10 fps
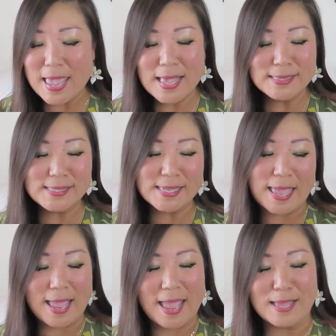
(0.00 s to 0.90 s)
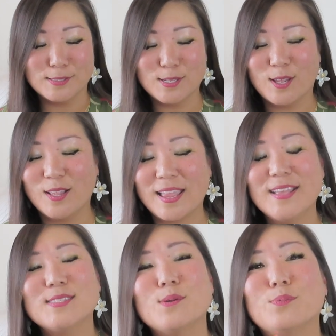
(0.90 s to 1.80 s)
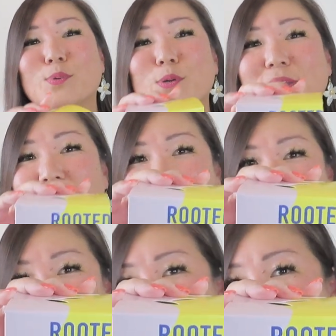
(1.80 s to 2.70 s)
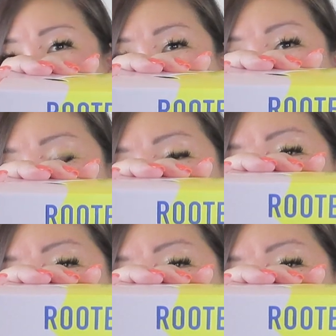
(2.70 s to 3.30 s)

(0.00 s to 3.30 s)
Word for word: It's a candle. It's a rooted candle, but these are